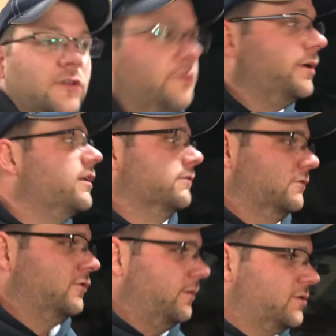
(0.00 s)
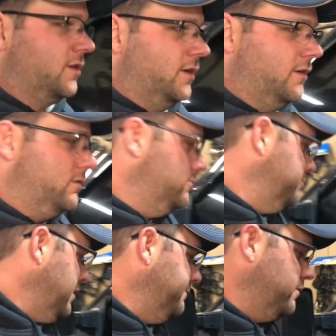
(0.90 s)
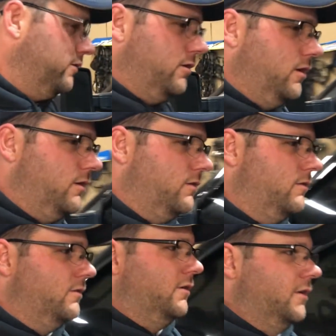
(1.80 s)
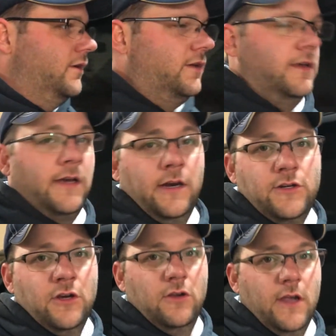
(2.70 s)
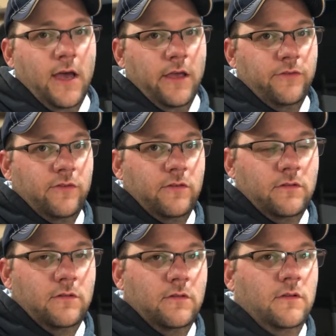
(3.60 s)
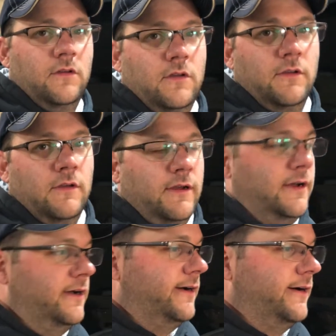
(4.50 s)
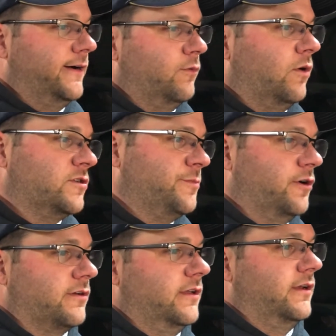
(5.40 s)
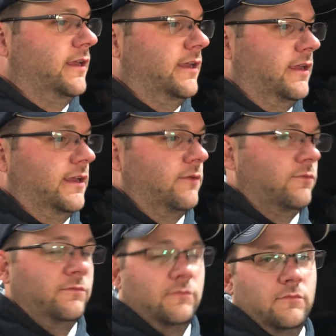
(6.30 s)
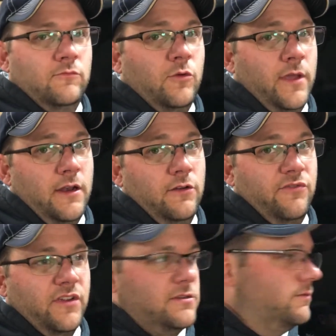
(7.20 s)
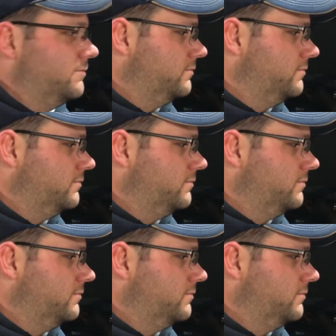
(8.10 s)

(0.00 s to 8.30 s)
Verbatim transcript: little bit. So I'm just gonna pop under here and kind of show you guys uh, what was broken and what we had to do to fix it.